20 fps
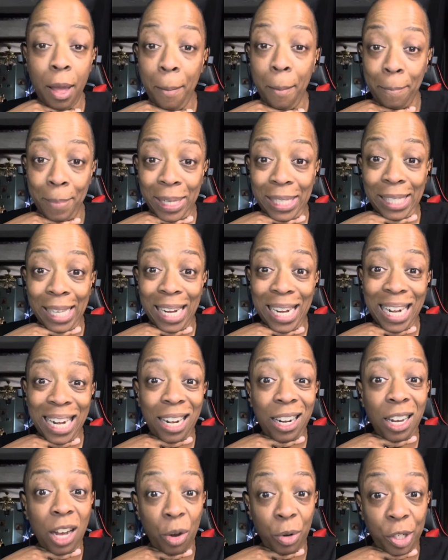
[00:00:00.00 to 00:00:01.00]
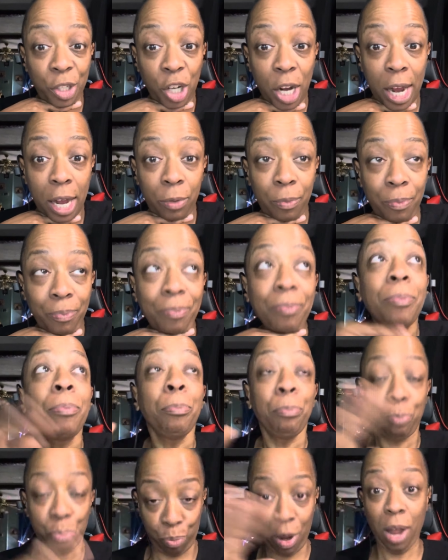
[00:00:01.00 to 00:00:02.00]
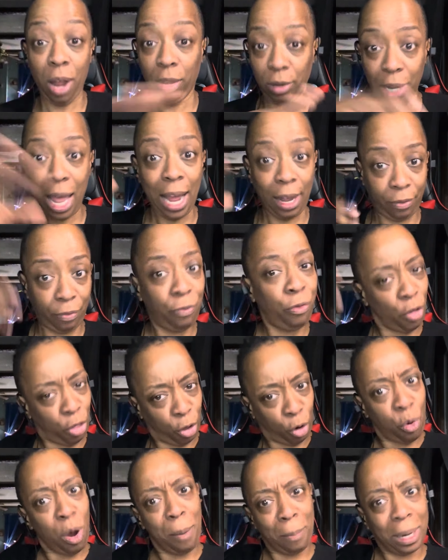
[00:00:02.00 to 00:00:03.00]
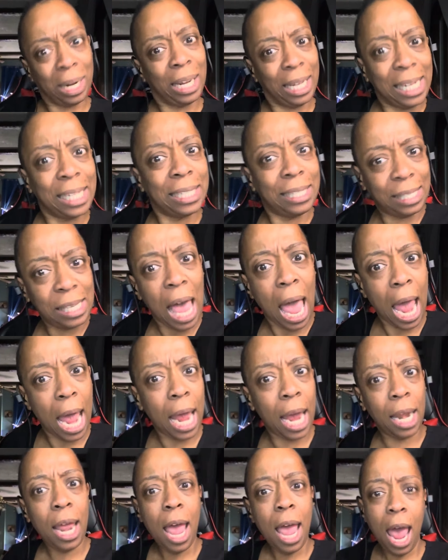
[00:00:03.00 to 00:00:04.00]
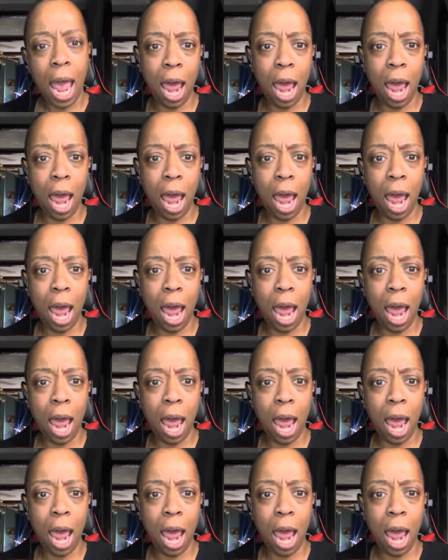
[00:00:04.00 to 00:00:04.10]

Miss Sydney need to go to jail. Like, for the criminally insane.